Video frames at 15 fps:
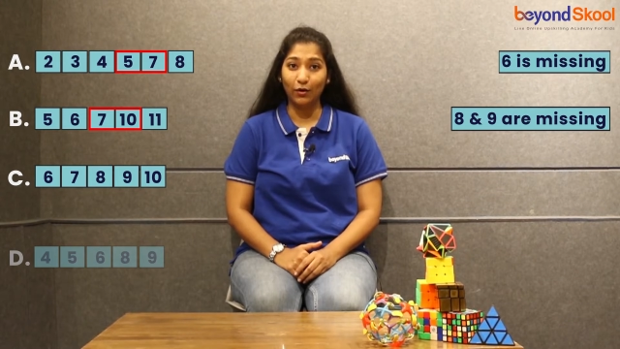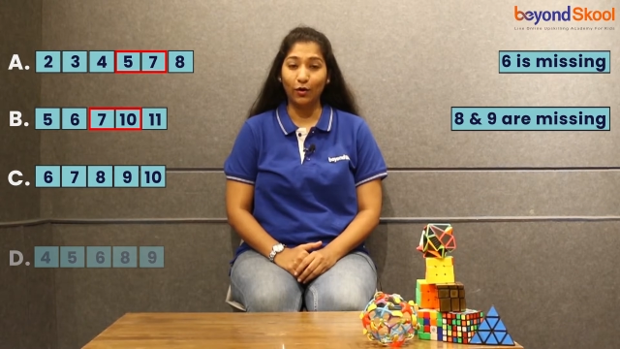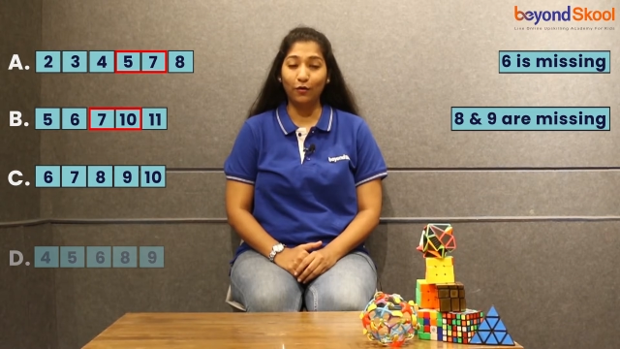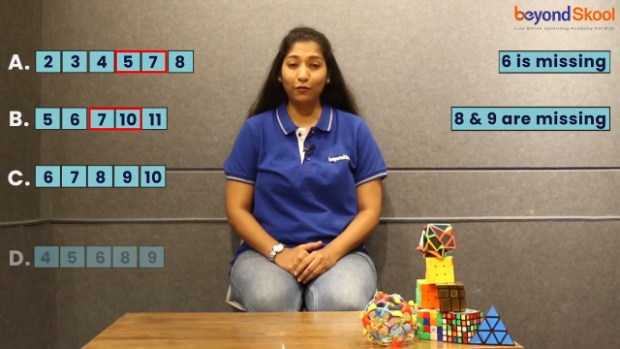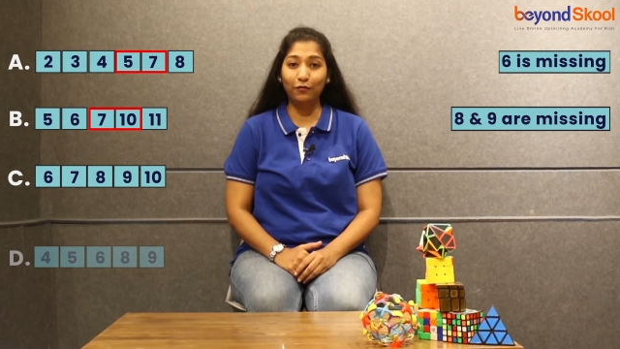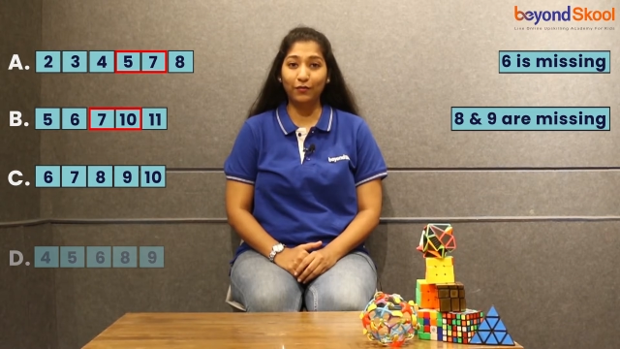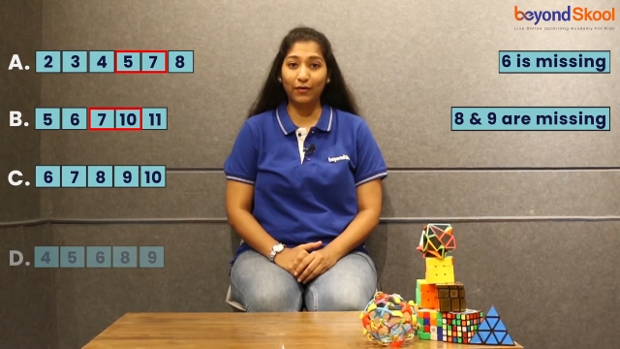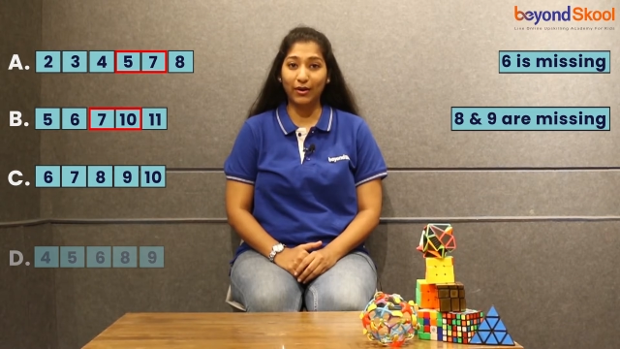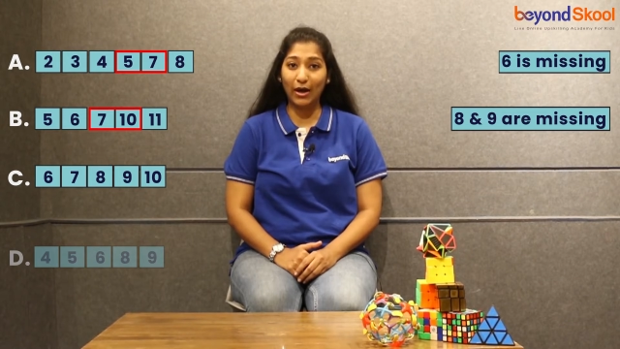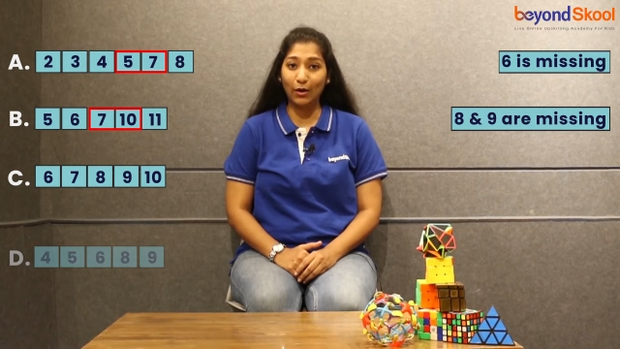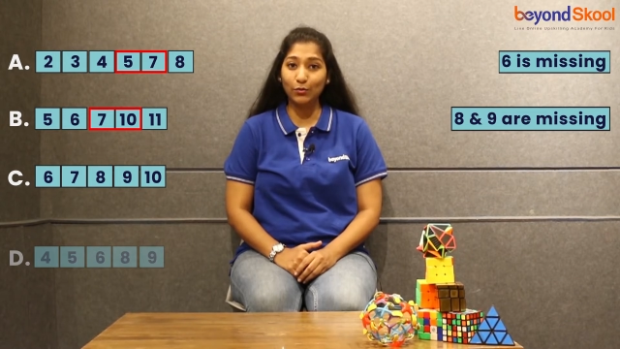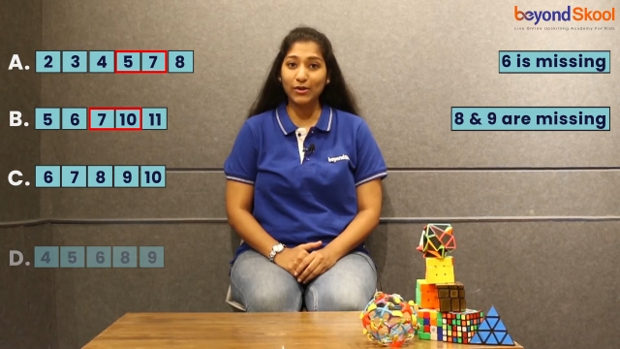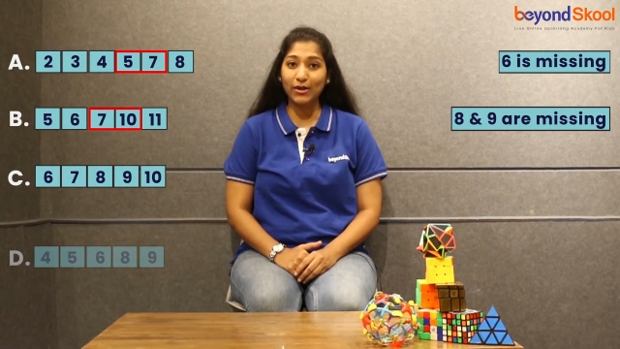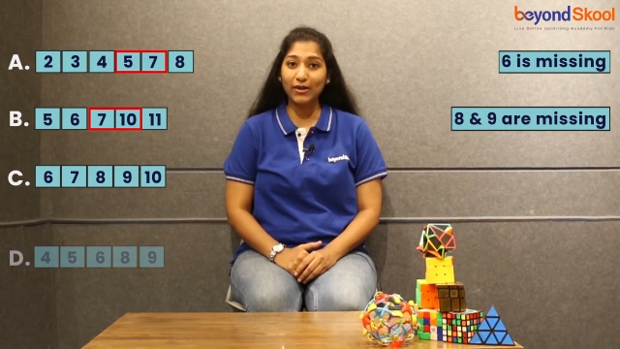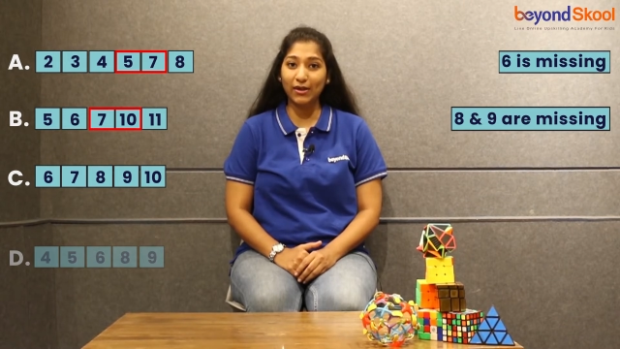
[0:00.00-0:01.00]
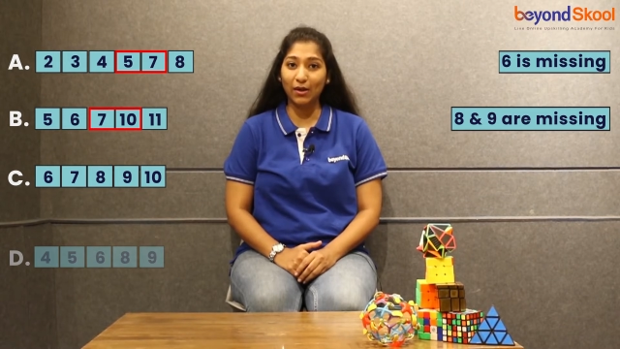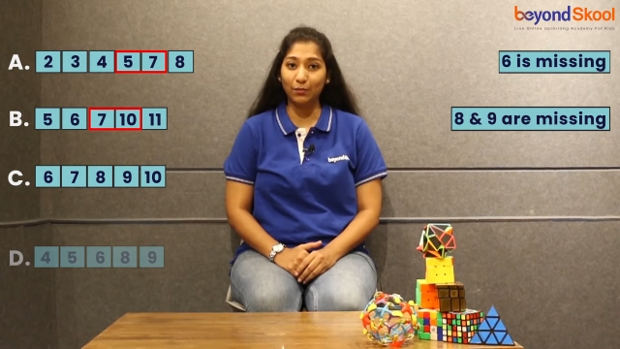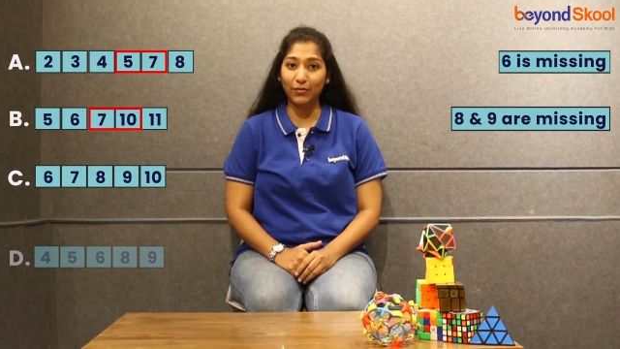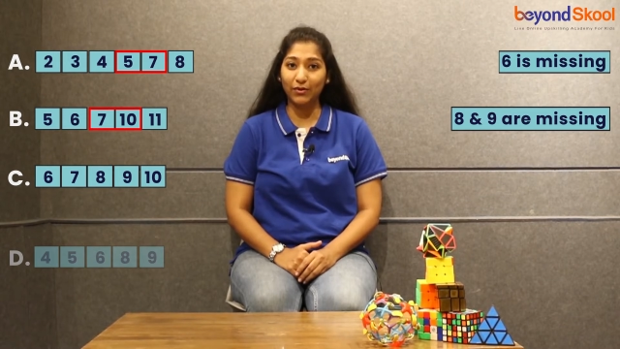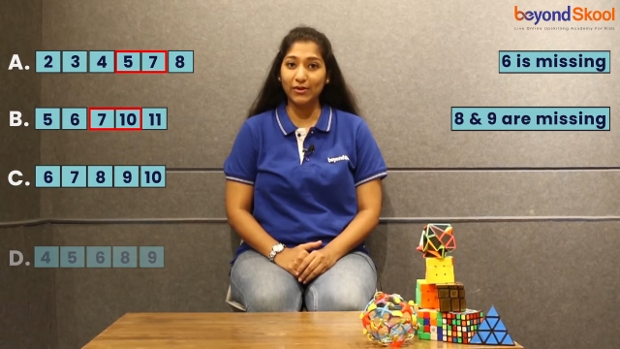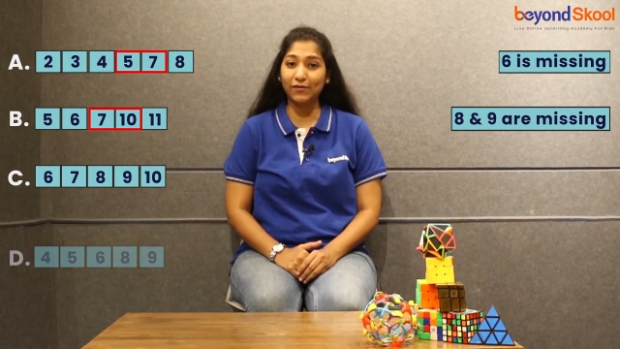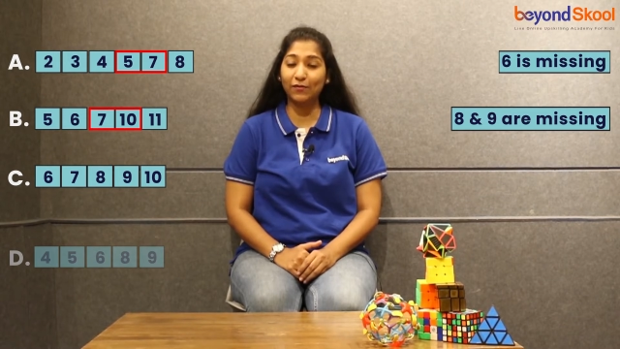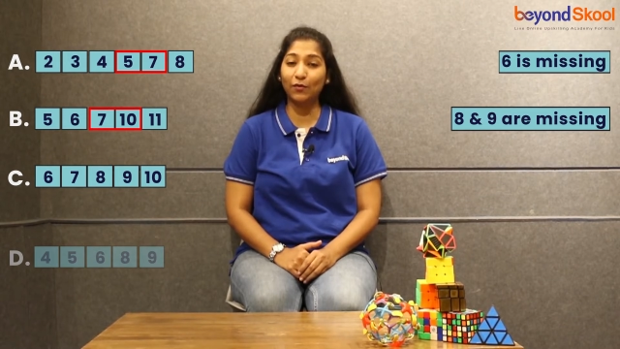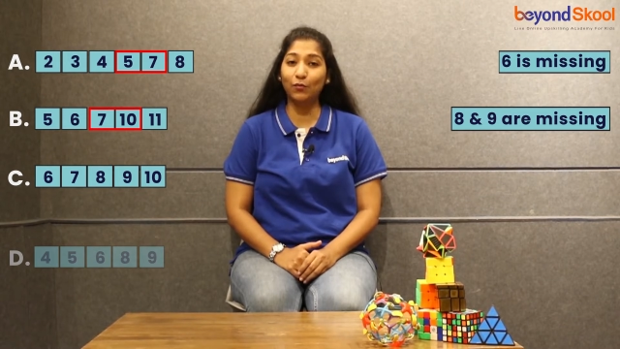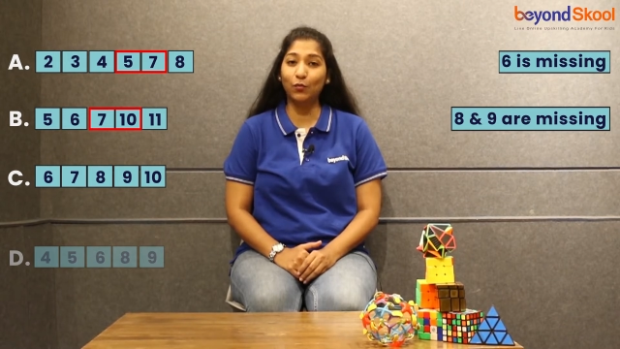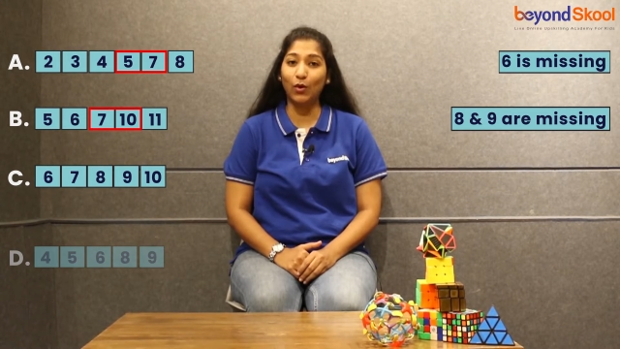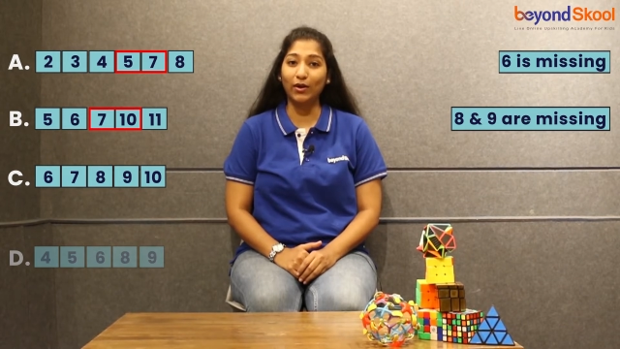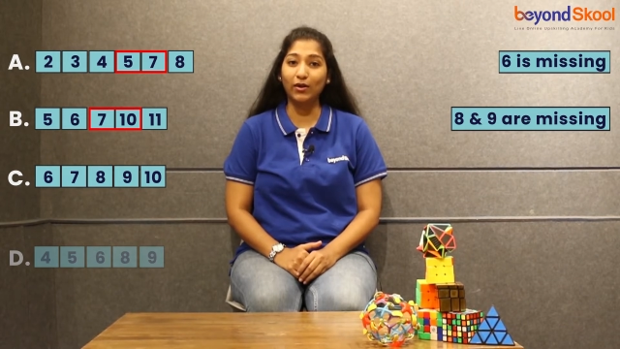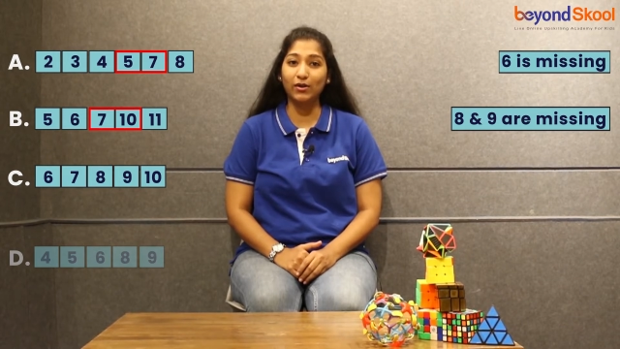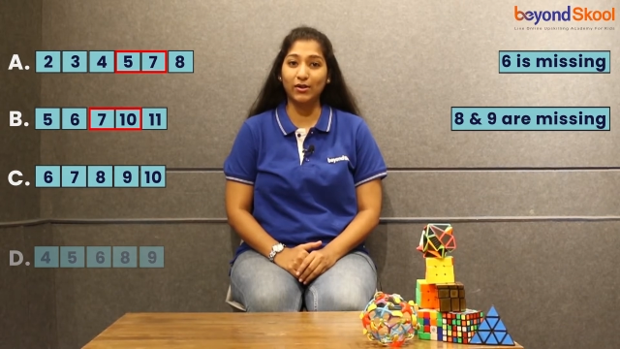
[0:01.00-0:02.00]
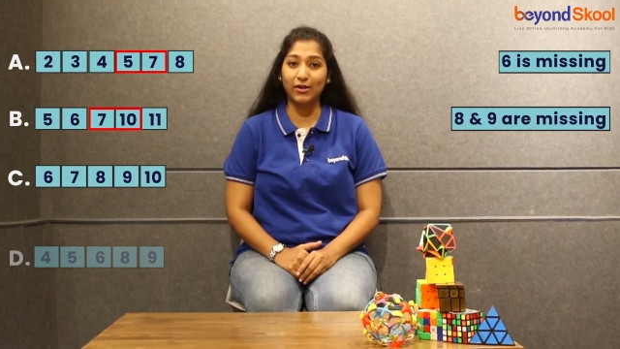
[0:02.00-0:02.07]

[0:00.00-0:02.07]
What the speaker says: of counting numbers from 1 to